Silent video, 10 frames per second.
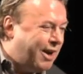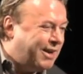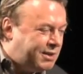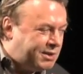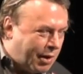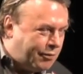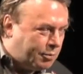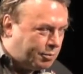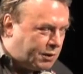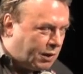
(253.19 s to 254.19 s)

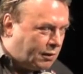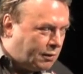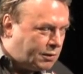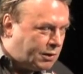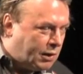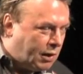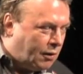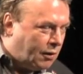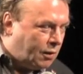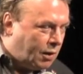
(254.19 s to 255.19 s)
97% said
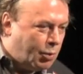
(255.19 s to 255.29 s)
yes.